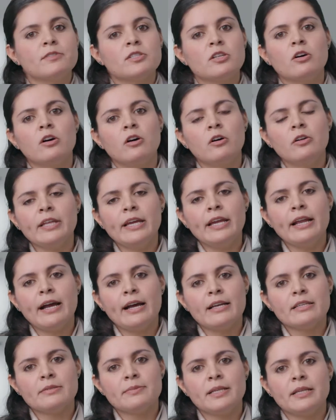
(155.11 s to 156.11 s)
So OData
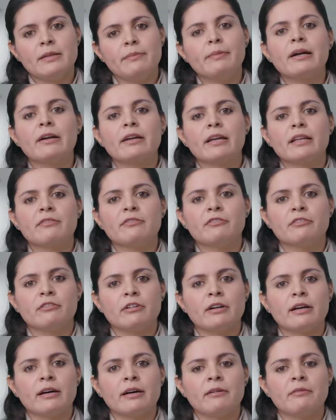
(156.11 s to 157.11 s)
has been in the market
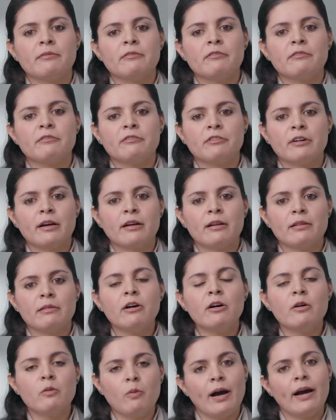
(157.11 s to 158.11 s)
for a
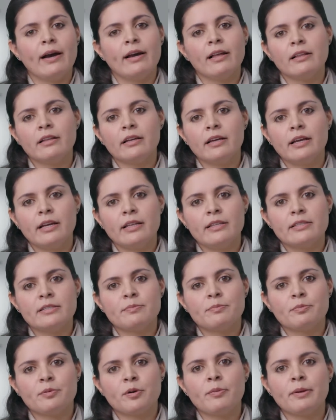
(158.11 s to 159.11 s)
long while. It's
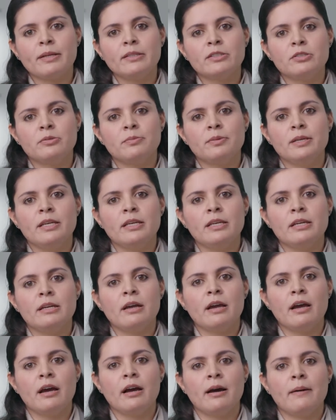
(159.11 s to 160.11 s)
proven to
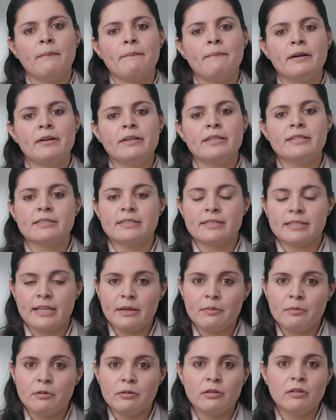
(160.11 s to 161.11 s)
be very
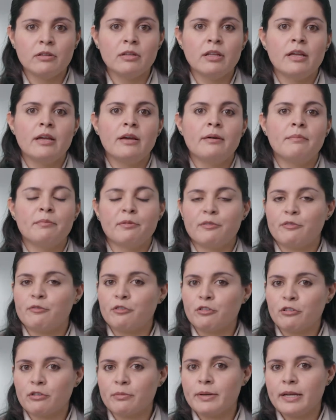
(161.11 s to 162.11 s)
stable,
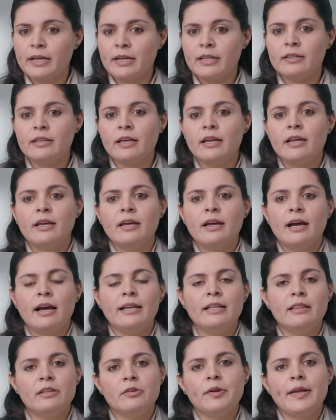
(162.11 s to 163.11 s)
performant,
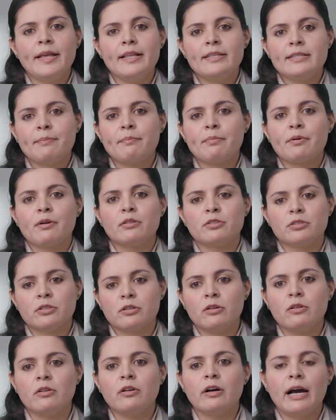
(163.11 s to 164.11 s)
and it creates a
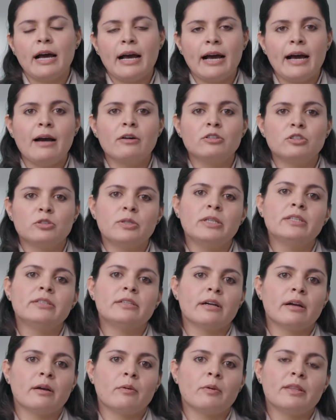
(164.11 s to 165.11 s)
protocol on how to
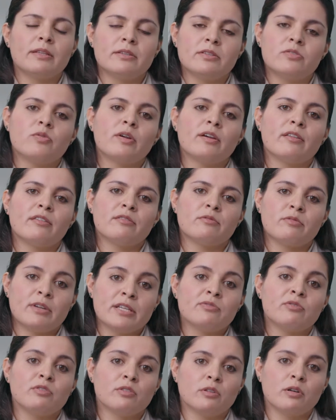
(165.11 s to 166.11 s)
interact with these RESTful